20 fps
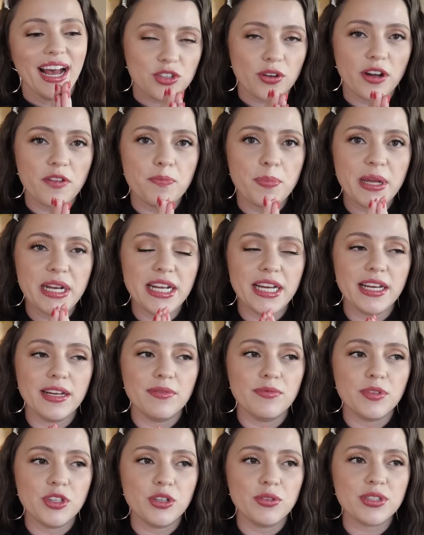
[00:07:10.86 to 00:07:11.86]
So I've been
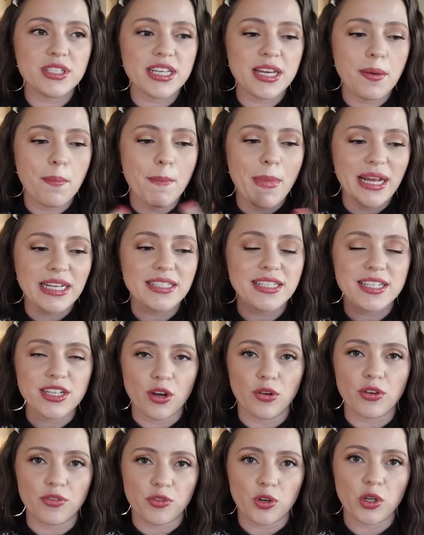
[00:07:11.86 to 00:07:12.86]
using men's
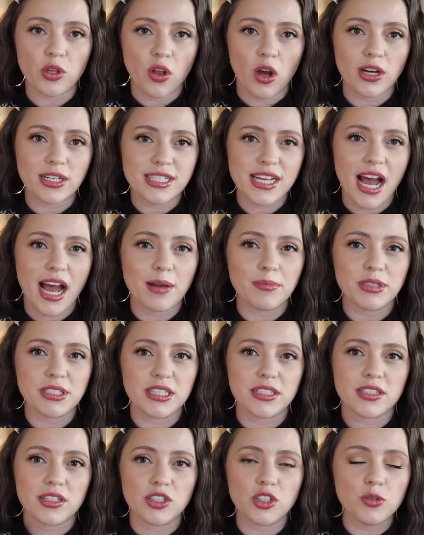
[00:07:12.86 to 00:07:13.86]
deodorant for a long time because
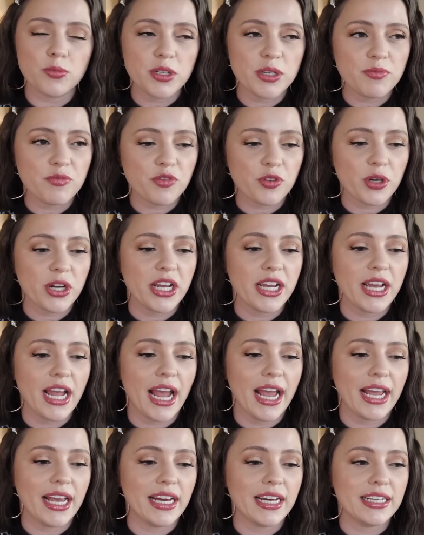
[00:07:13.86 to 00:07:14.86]
it's aluminum free
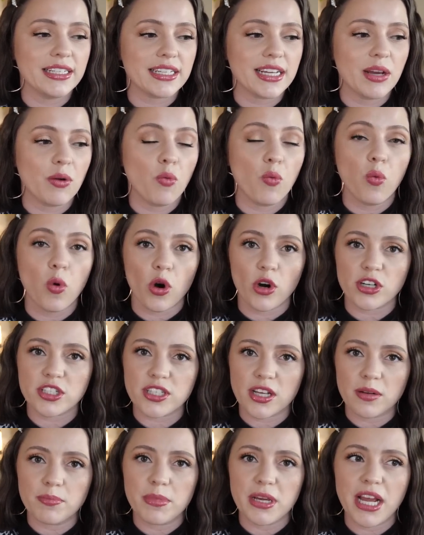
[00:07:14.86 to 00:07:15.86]
and it works
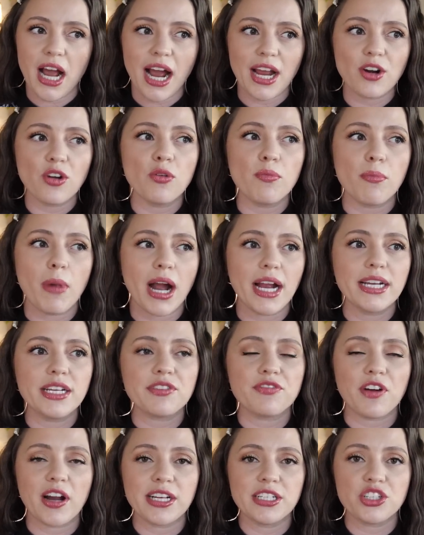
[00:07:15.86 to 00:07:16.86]
on me. I don't mind
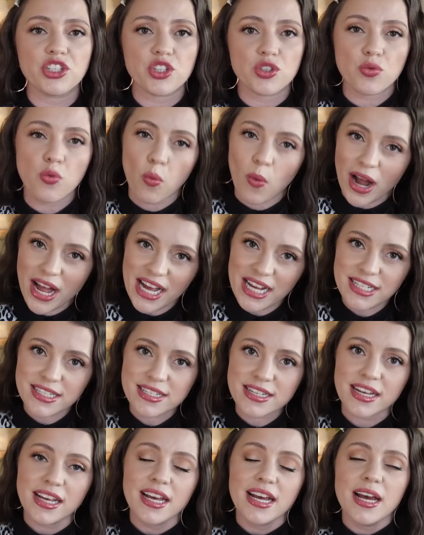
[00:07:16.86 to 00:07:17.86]
if I
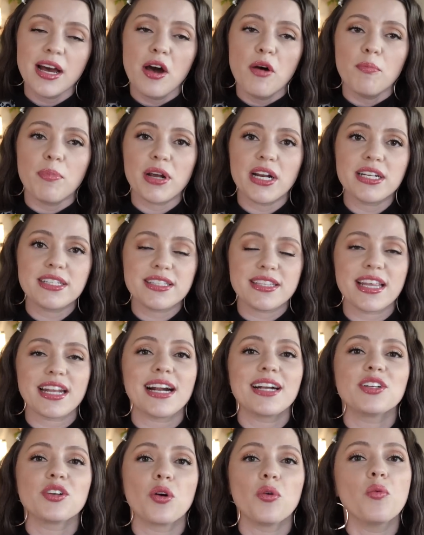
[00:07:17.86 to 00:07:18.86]
sweat but it's that
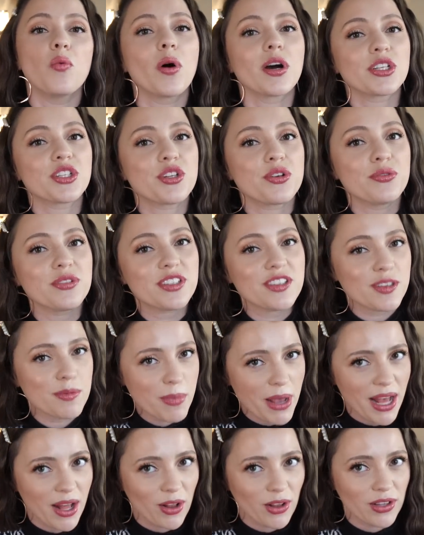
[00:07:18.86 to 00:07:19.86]
I don't want to
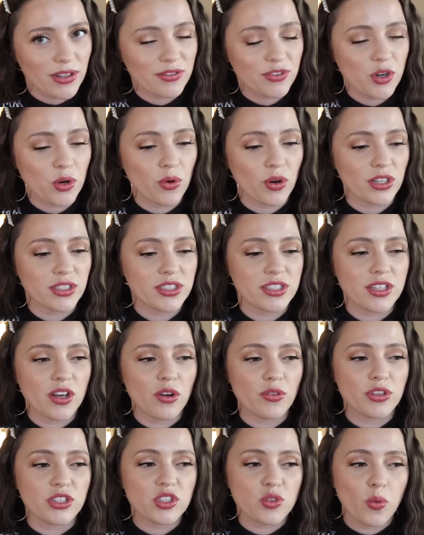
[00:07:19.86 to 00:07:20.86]
smell, of course.
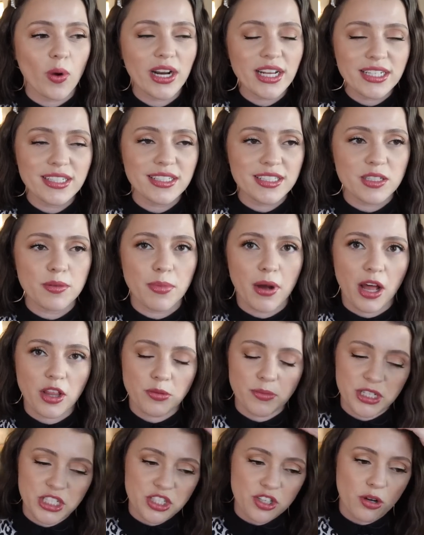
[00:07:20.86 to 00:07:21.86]
So the sweating doesn't bother
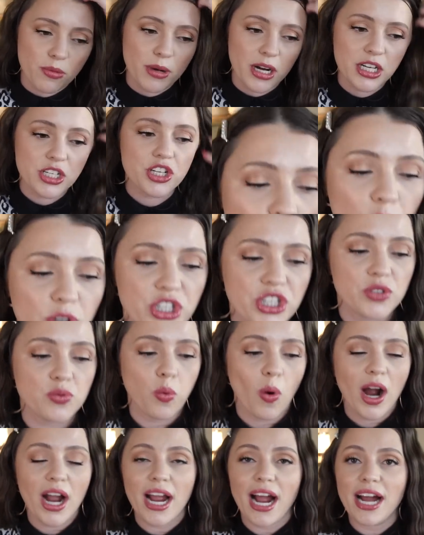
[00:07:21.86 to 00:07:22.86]
me so much, which is
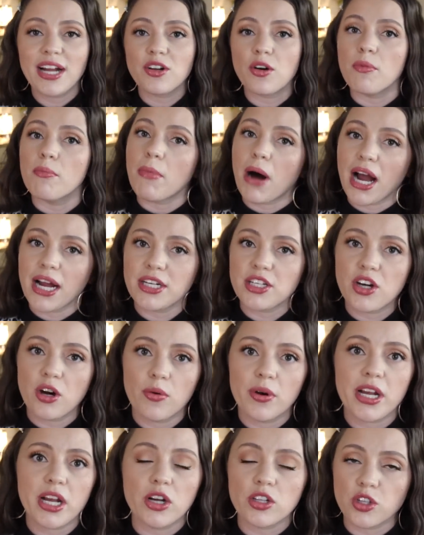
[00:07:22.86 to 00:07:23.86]
why I don't mind
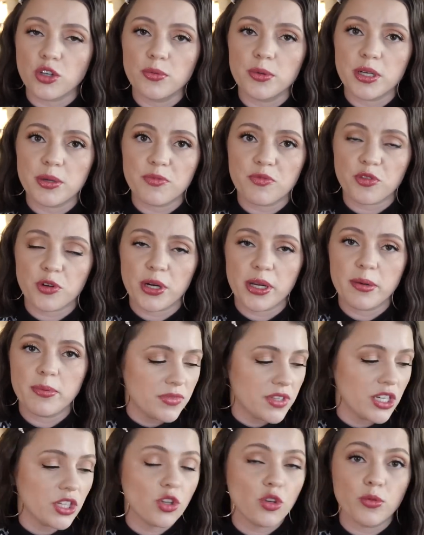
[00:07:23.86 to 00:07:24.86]
going aluminum free.
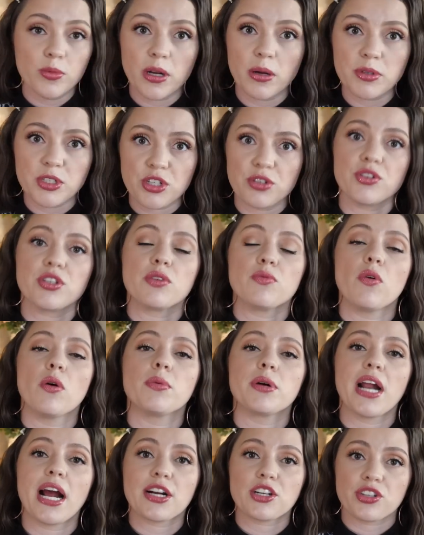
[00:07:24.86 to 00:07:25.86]
The aluminum is usually what
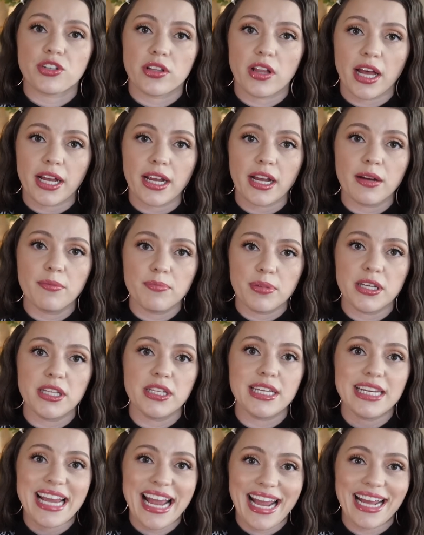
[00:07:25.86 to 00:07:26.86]
would actually like be
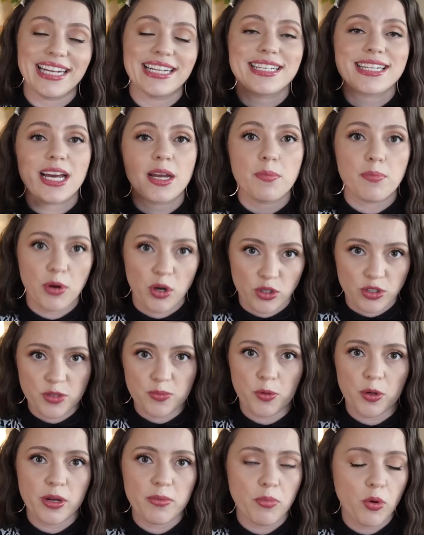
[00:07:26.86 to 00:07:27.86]
the
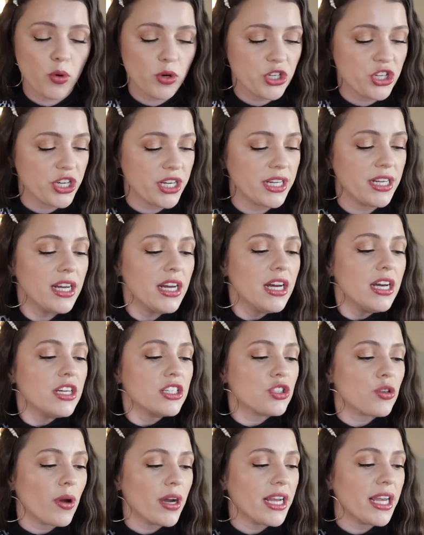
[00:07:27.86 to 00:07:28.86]
antiperspirant portion.
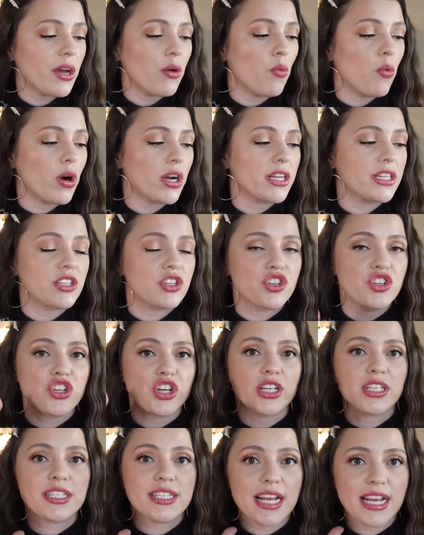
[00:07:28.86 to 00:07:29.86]
So I get what is
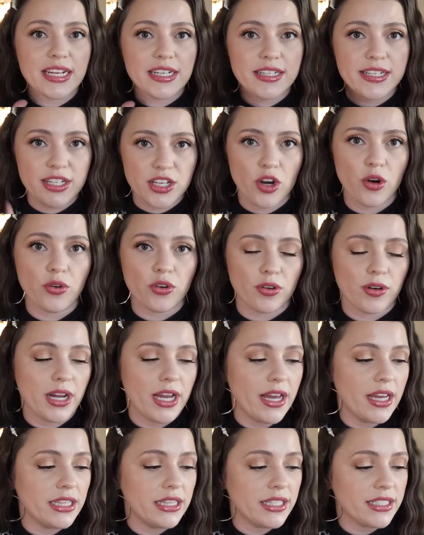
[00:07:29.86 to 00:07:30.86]
just a deodorant,
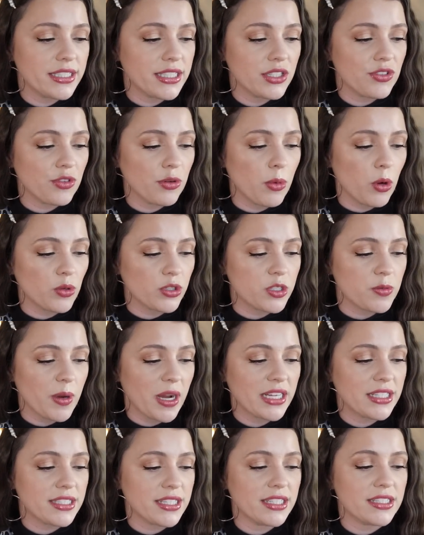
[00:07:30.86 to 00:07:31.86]
and this is from Old Spice.